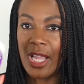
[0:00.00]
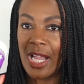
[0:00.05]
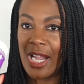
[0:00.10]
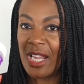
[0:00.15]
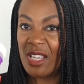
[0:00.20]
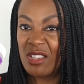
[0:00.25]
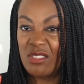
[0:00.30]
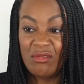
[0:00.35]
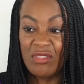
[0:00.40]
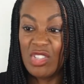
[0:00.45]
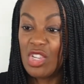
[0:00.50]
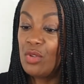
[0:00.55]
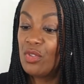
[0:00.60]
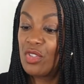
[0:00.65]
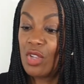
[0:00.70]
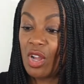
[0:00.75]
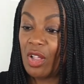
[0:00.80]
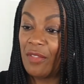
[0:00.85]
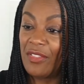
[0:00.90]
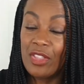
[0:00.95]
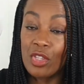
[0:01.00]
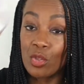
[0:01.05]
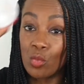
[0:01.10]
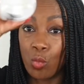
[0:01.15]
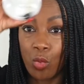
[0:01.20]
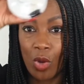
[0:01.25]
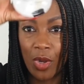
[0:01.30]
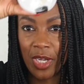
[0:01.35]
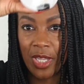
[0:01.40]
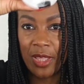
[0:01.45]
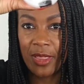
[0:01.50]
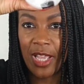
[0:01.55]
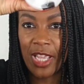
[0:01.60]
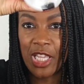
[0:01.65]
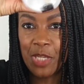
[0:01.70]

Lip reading: I use it all. I think there's one in there.